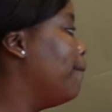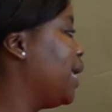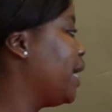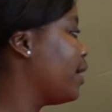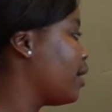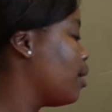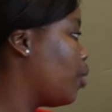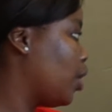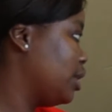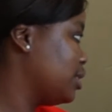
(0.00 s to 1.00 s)

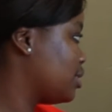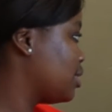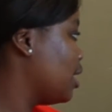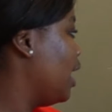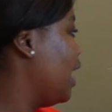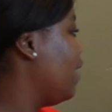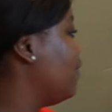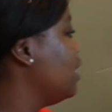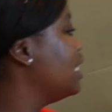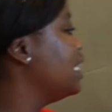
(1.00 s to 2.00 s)
megapolis.
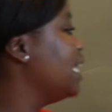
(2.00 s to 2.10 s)
Even the